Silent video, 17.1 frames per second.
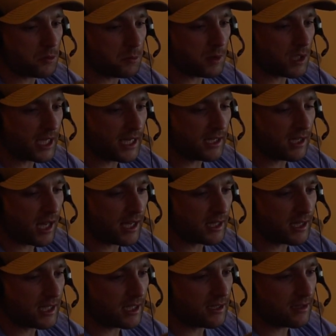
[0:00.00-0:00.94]
blade
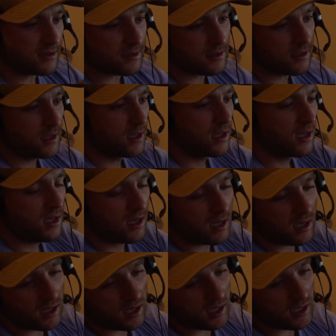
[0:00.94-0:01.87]
like this,
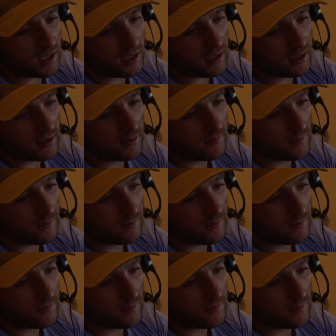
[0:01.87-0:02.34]
and